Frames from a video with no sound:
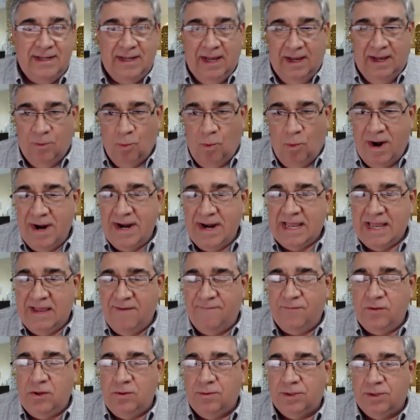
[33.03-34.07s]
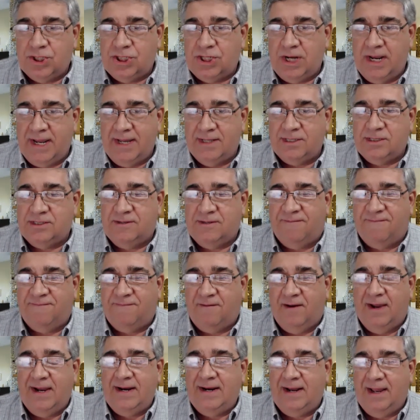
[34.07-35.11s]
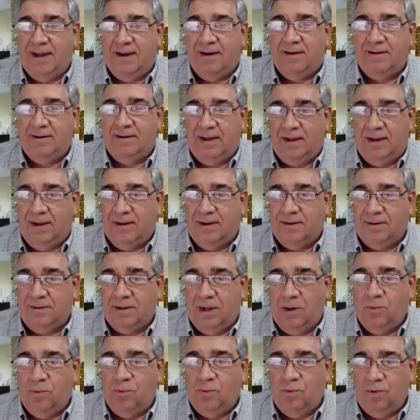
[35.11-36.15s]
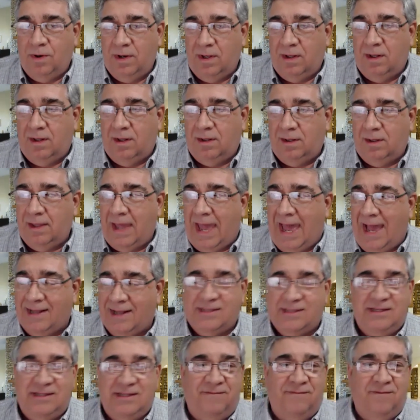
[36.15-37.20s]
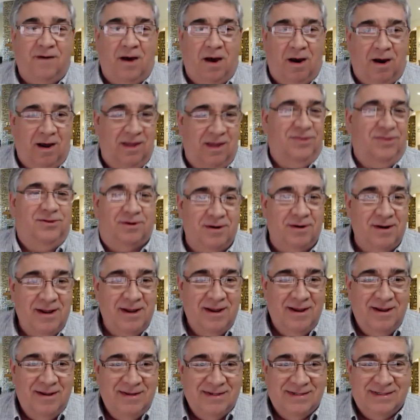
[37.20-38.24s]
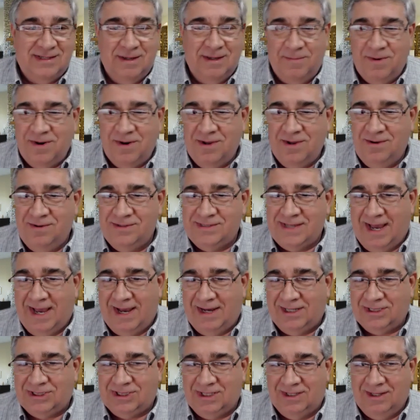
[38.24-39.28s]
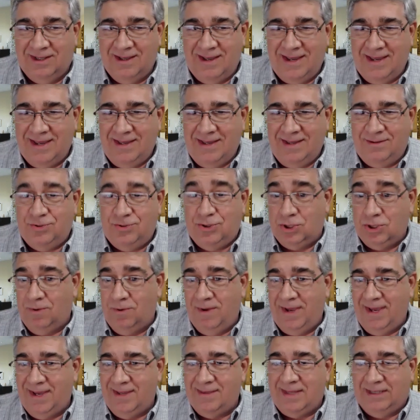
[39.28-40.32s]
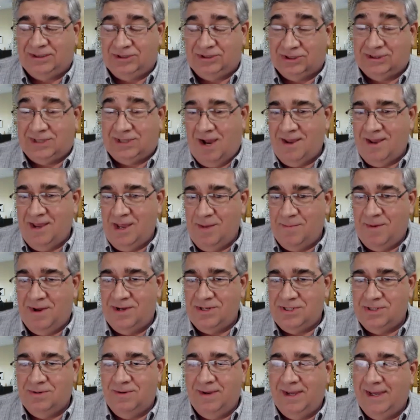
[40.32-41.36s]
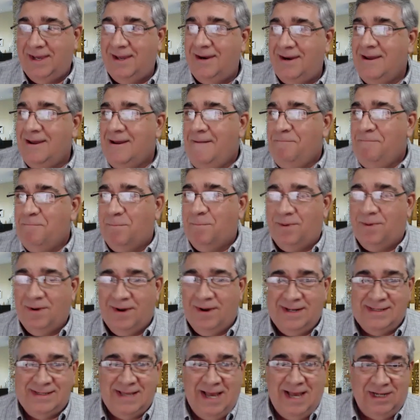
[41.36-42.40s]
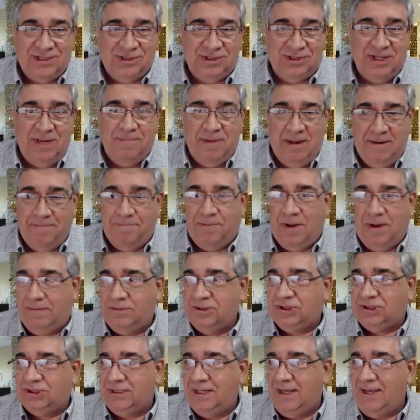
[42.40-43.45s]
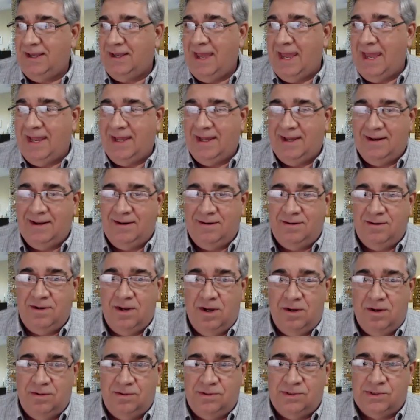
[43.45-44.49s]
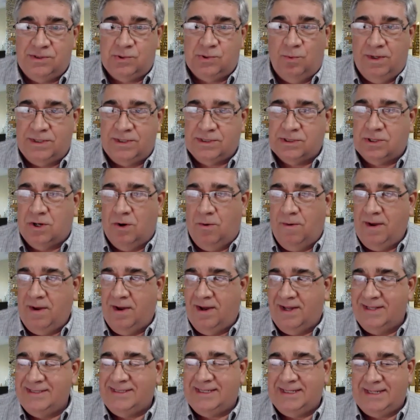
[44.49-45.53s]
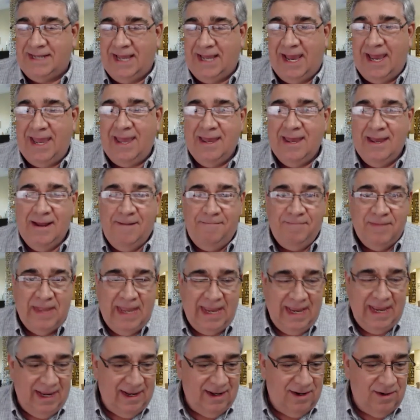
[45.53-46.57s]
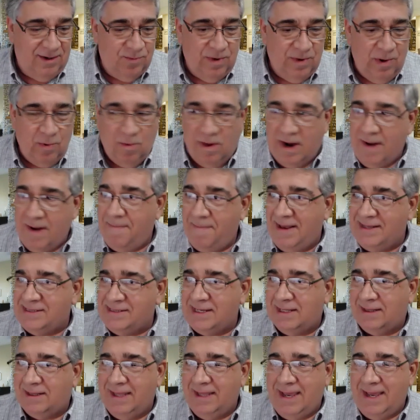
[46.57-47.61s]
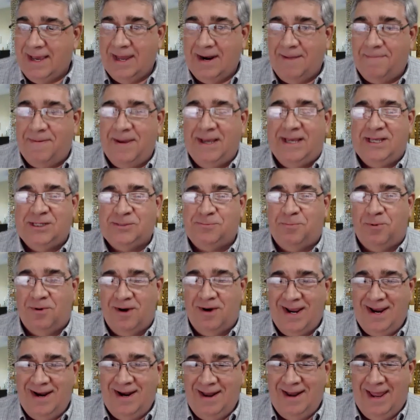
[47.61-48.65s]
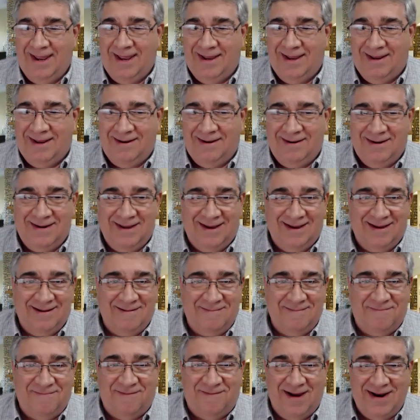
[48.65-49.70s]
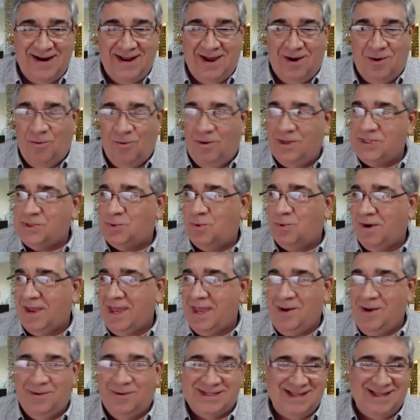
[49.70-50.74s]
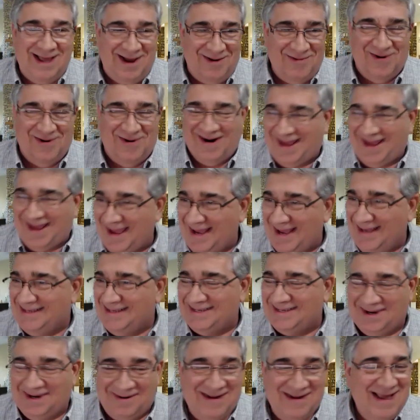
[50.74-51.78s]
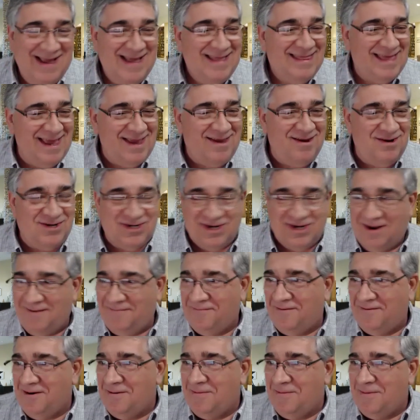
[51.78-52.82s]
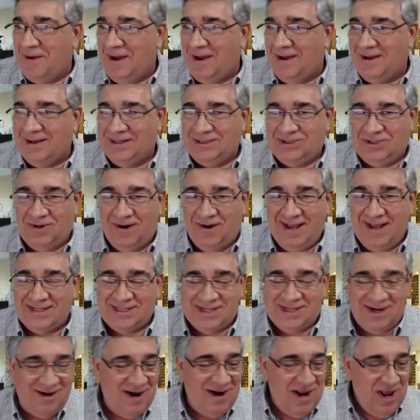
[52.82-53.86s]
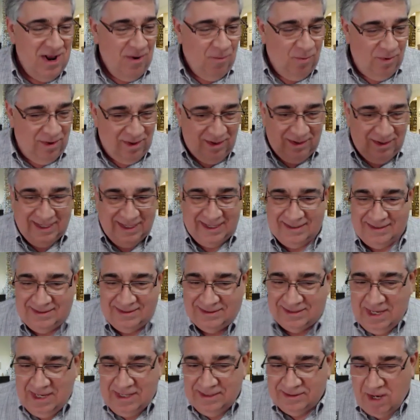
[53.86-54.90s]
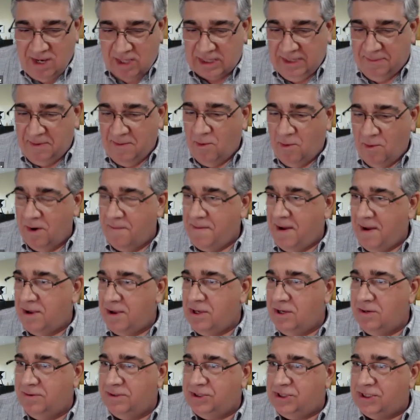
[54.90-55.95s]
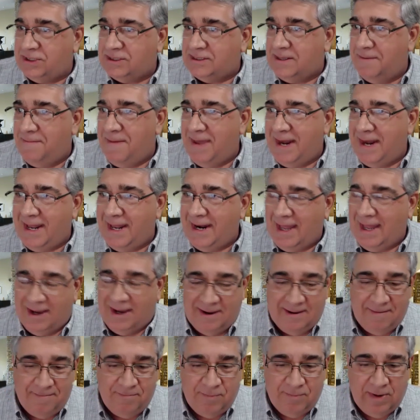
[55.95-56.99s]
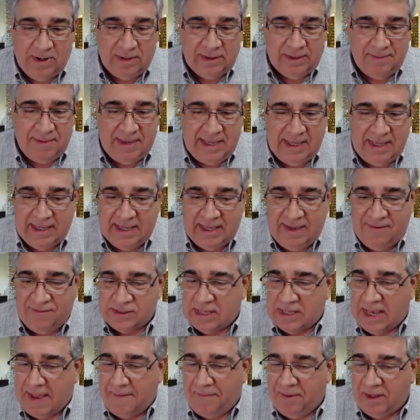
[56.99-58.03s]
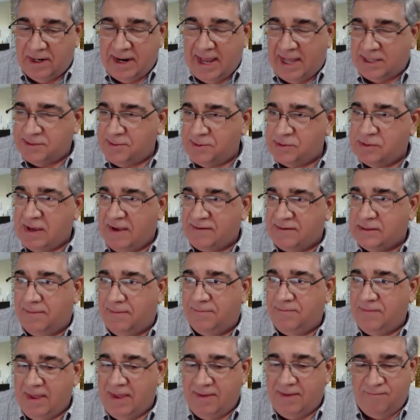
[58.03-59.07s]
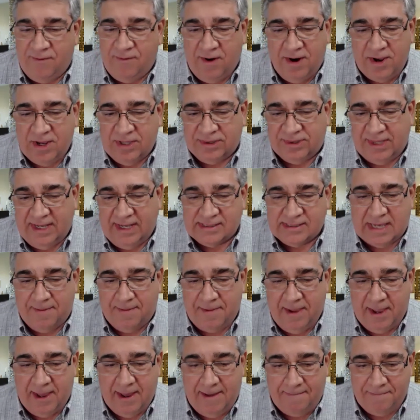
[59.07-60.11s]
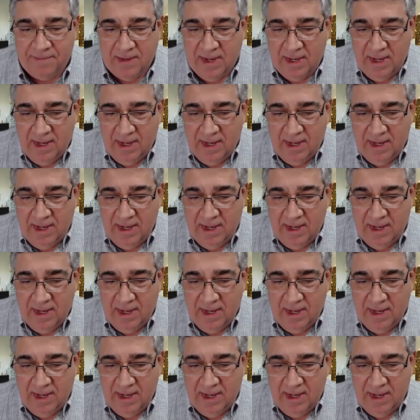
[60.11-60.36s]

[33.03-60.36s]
I wanted to give you a chance to find out a real active author, somebody who's actually doing it, not just talking about doing it, but has actually been publishing and knows what's going on today. And we want to basically kind of pick his brain and find out what's working and what's not working. So thank you, Gerald, for joining us here. We'll talk a little bit more about you in just a minute, but let me give us a couple announcements. We have some very good things coming up.